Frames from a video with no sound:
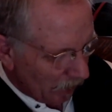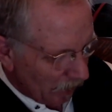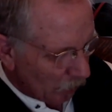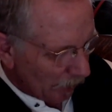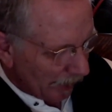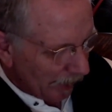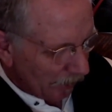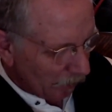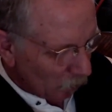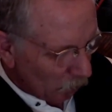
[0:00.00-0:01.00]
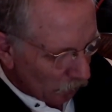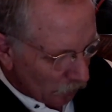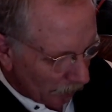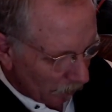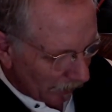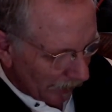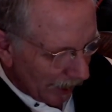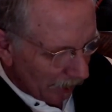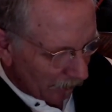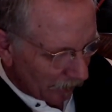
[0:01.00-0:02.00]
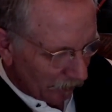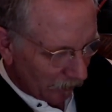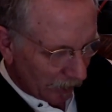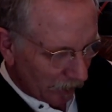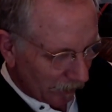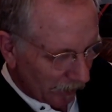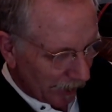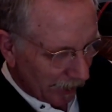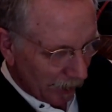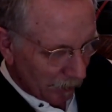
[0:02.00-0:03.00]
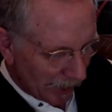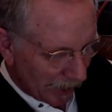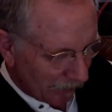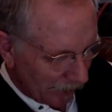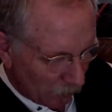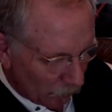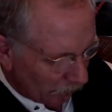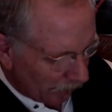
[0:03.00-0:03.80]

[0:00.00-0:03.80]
who can get into more trouble and out of it slicker than any man of equal